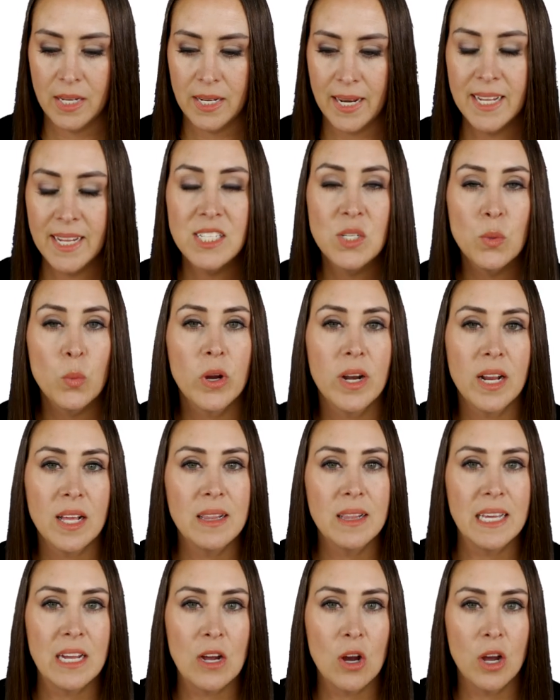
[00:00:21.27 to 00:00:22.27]
Next, we're going to
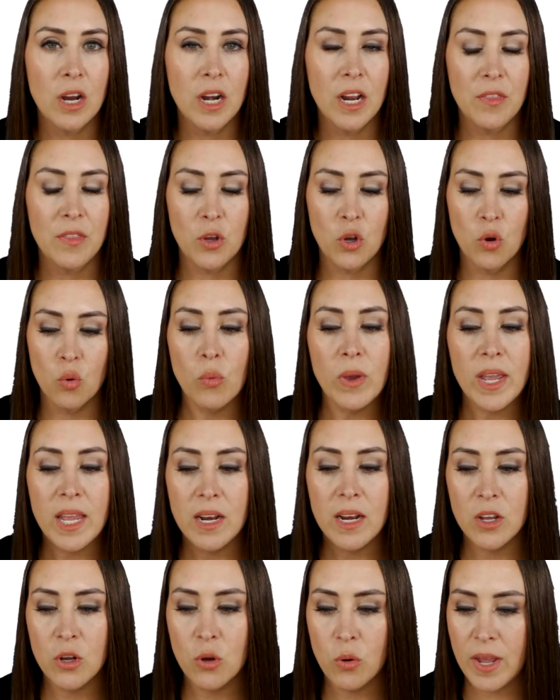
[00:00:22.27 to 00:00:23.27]
click on the
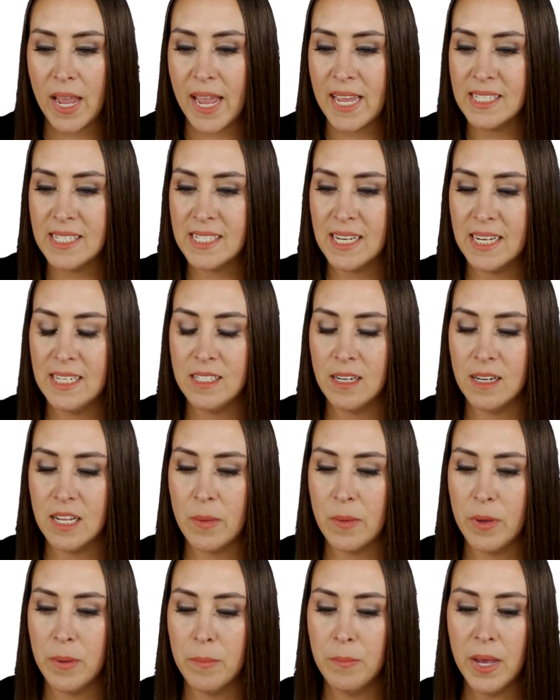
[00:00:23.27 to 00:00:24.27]
green Create Sign
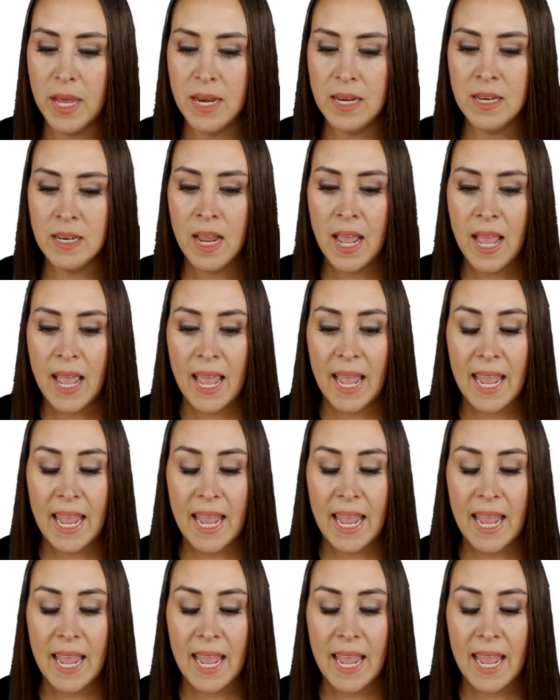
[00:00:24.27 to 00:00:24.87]
Document button,